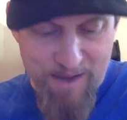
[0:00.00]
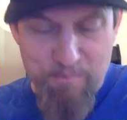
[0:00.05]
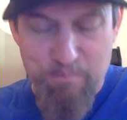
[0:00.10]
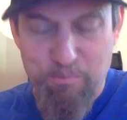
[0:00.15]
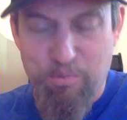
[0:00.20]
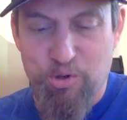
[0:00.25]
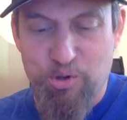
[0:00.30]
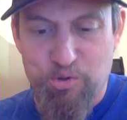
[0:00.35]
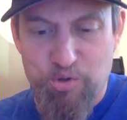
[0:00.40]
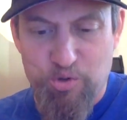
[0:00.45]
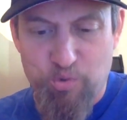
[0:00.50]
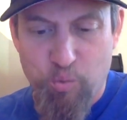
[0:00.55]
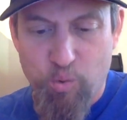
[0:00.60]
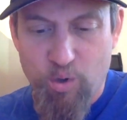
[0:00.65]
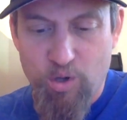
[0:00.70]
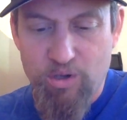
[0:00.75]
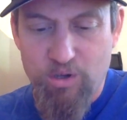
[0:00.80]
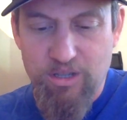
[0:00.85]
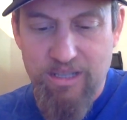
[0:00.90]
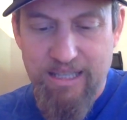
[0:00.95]
embers
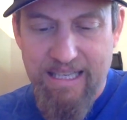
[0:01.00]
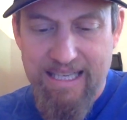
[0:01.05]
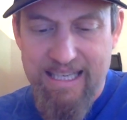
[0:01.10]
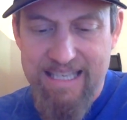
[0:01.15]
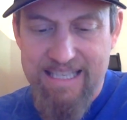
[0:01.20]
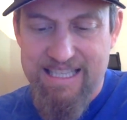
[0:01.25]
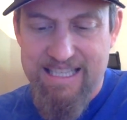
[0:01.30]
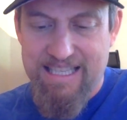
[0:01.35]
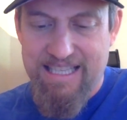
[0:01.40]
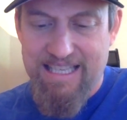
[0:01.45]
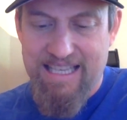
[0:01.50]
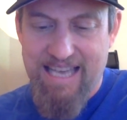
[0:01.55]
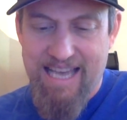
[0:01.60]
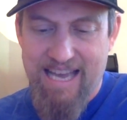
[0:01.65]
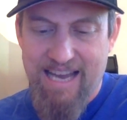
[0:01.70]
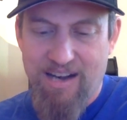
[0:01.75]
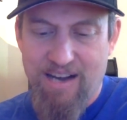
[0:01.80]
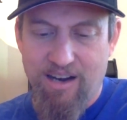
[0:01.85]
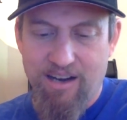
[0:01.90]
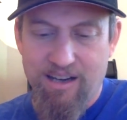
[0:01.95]
whirling into the
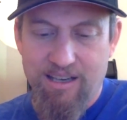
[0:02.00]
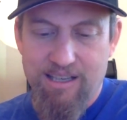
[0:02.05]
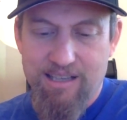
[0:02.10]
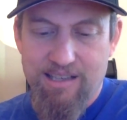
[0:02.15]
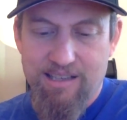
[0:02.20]
air.